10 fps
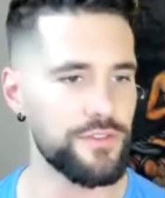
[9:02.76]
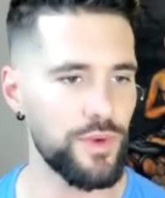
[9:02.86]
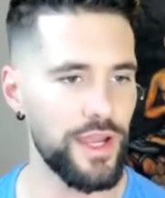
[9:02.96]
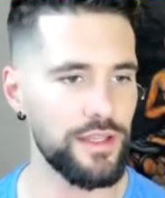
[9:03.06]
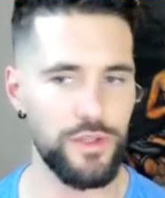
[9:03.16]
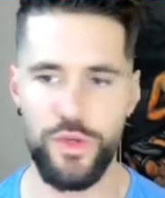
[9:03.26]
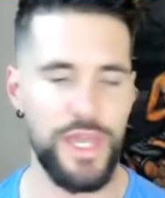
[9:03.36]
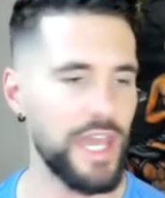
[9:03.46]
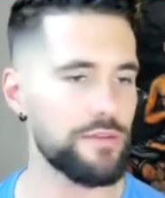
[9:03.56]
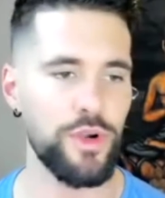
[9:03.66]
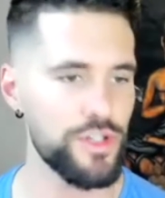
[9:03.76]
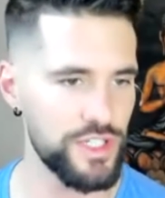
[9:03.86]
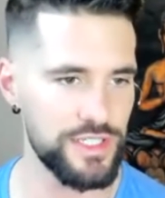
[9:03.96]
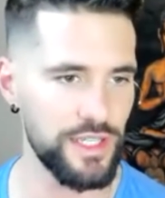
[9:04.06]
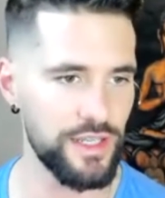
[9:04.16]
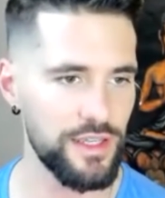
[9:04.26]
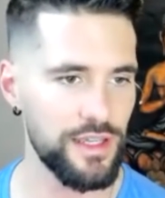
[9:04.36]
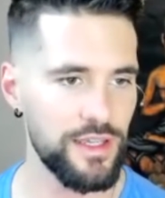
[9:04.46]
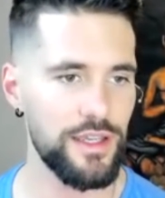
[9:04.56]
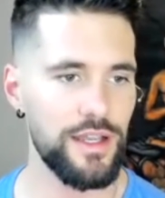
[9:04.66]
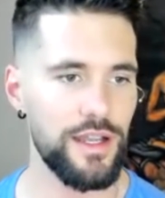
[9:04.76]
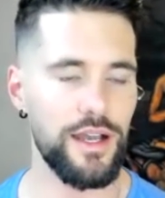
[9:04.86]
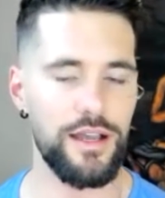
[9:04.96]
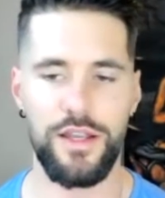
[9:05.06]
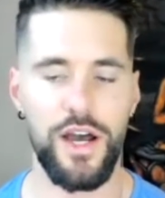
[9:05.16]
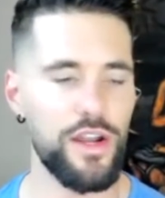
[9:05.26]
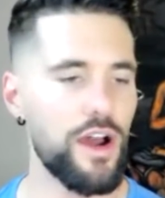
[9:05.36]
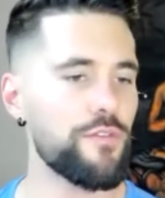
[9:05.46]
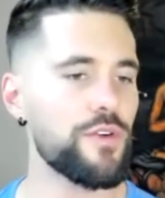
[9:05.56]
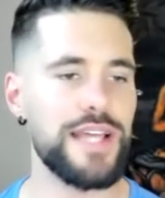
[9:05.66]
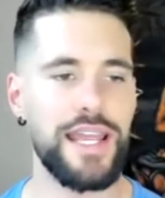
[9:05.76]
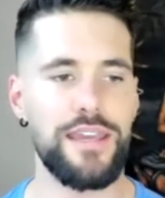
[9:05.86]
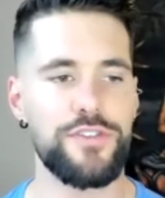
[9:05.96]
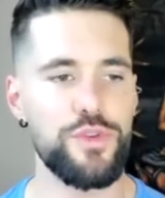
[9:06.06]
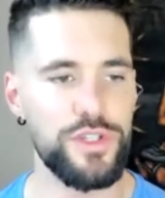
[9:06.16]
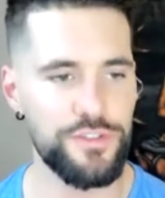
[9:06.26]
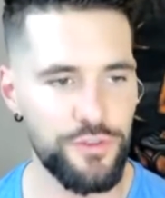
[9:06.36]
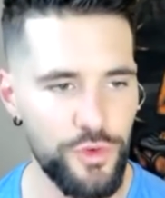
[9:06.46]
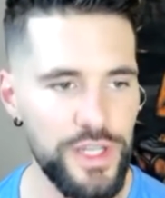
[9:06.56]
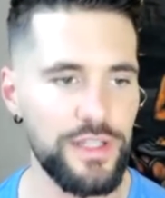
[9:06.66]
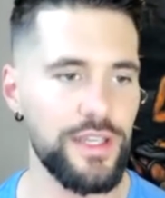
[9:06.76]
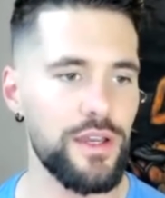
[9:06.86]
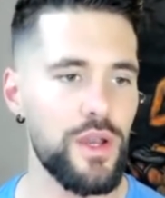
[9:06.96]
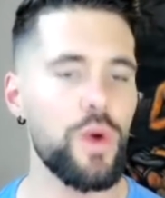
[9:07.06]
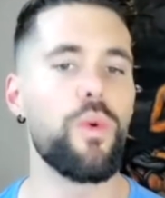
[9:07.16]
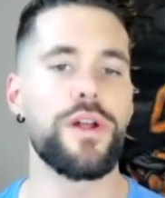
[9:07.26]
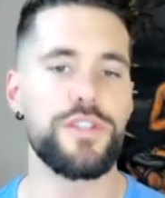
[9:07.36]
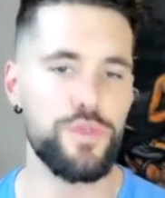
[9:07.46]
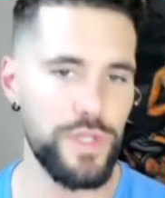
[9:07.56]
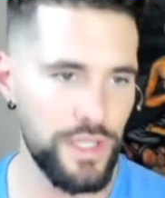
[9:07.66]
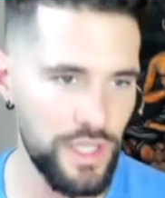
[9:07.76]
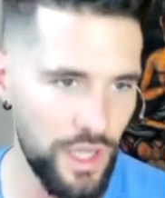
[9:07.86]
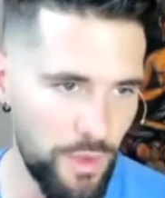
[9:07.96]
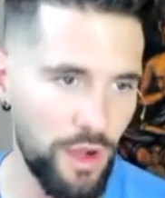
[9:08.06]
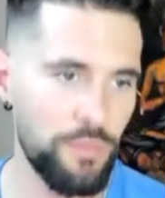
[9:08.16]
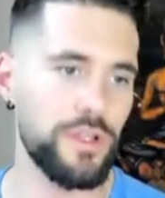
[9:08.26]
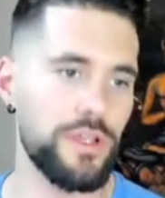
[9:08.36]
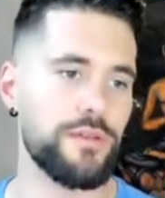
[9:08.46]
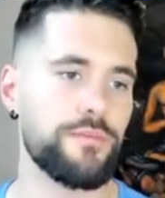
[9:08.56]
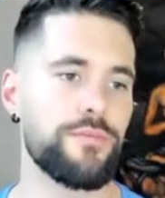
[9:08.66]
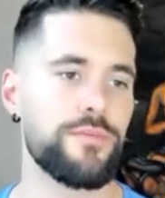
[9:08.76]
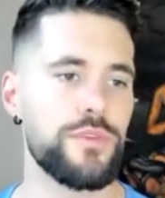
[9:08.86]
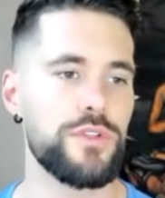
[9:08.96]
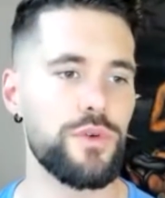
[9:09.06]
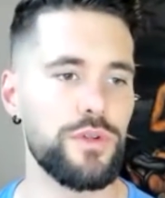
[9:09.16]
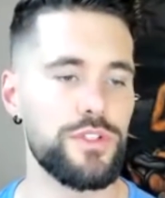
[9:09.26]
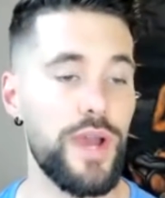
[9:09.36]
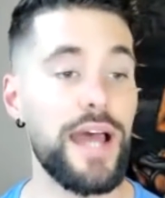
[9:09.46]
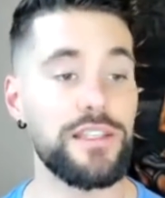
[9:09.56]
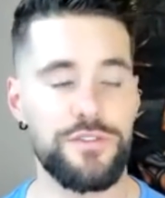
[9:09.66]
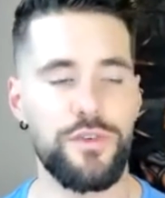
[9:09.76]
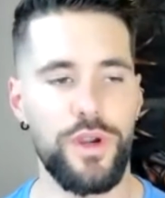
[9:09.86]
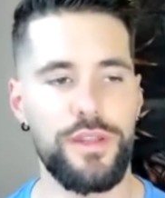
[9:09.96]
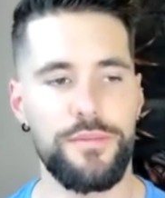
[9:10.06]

right? You can't purchase it. Uh, God offers that gift to us freely once we come humbly to to ask for it.